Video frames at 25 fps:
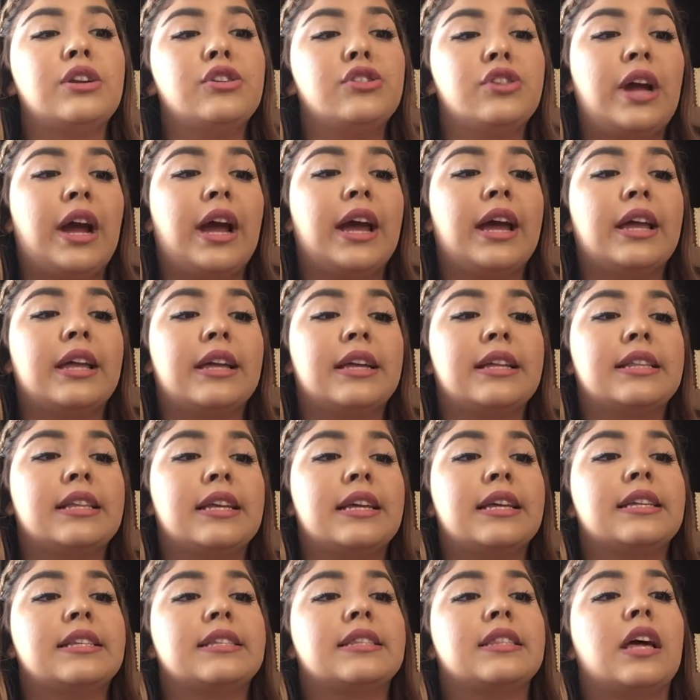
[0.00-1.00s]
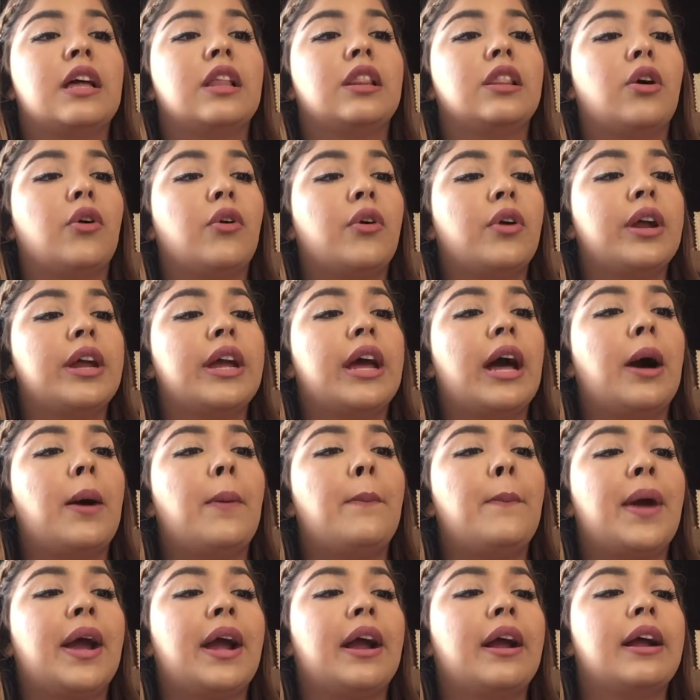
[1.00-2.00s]
to try it, it is the
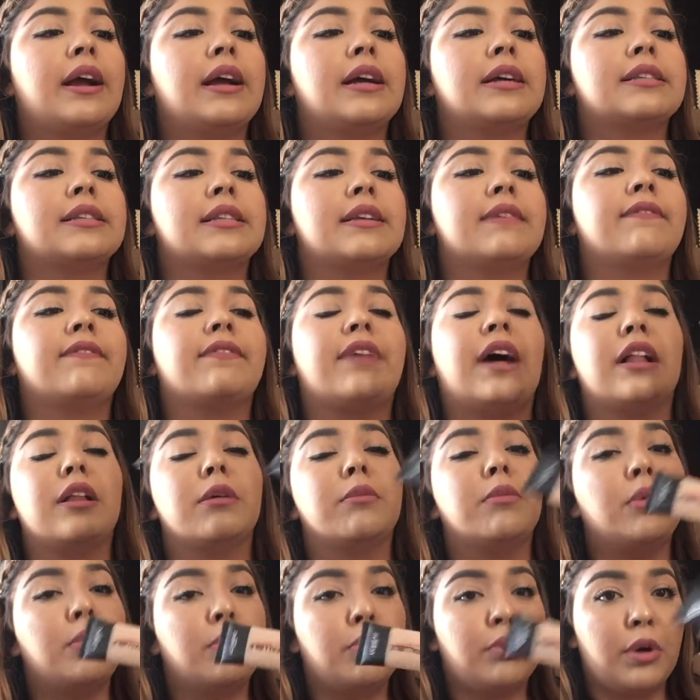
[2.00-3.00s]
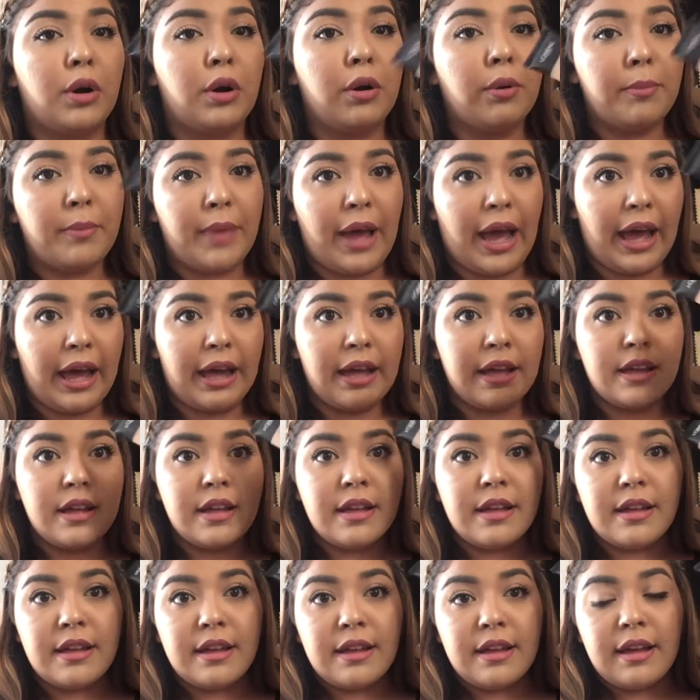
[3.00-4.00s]
L'Oreal Paris Infallible Pro Matte
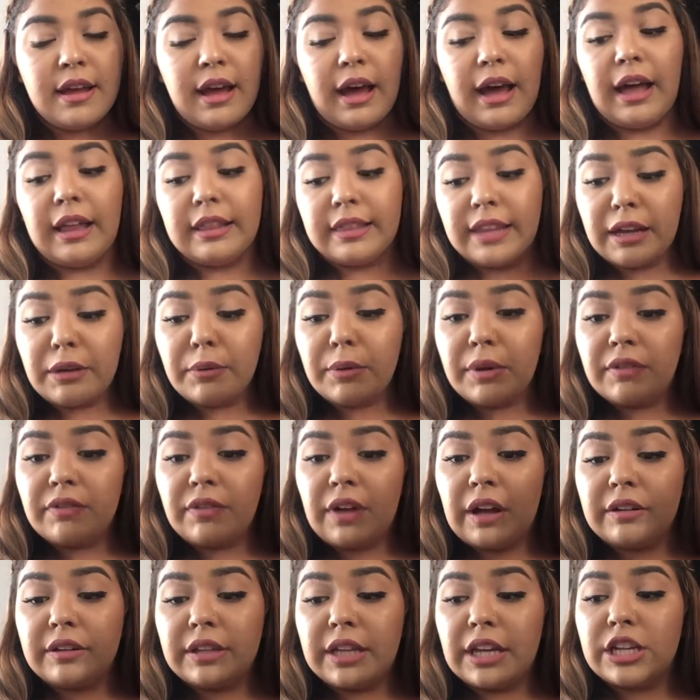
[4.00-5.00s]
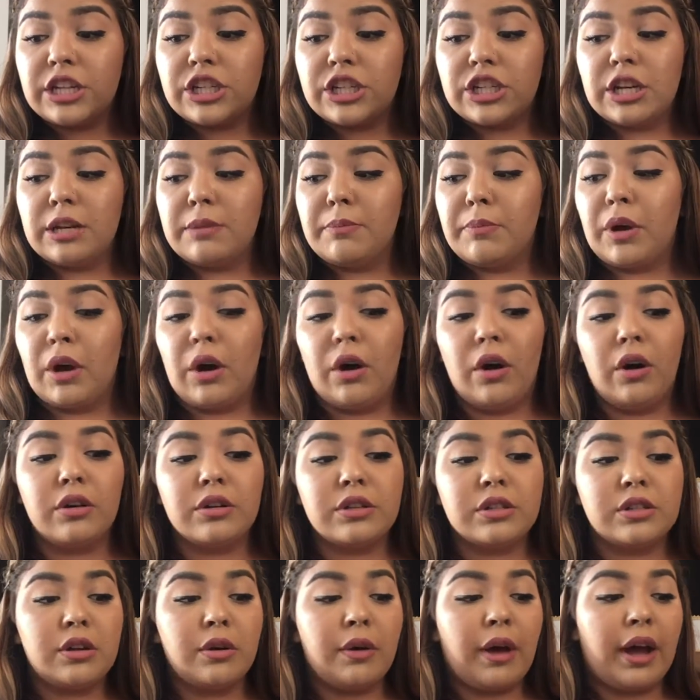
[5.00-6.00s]
liquid foundation, but
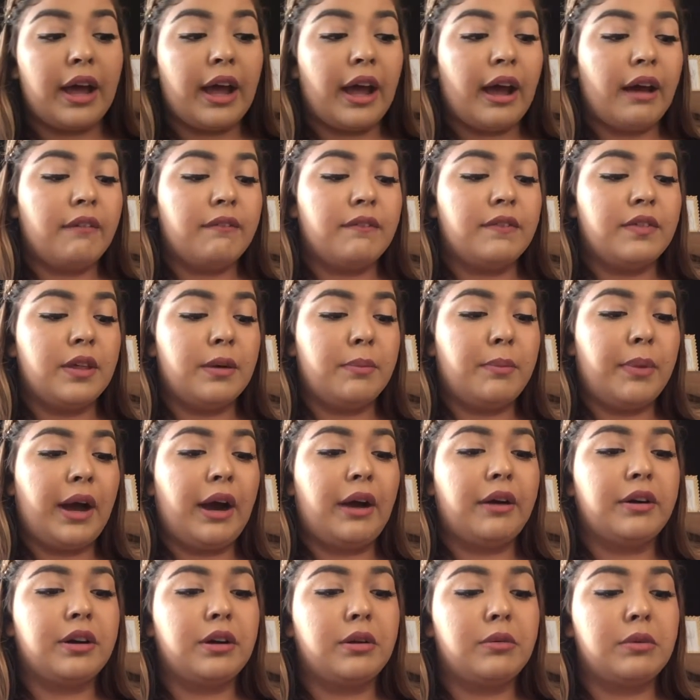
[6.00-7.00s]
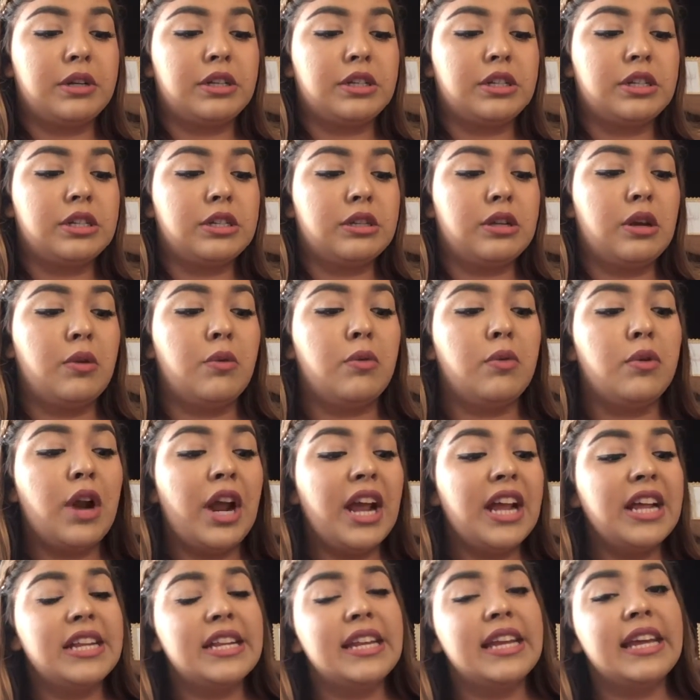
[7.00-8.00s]
also I have the powder, which is
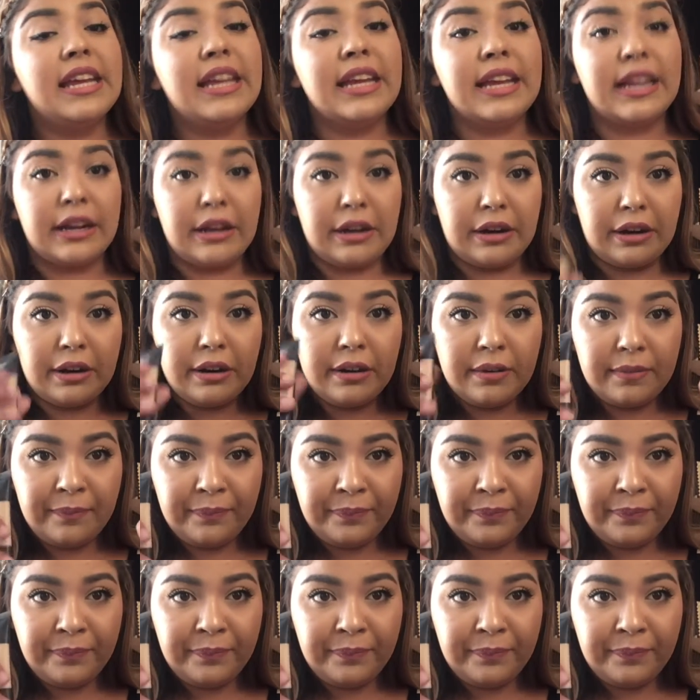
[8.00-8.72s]
right here.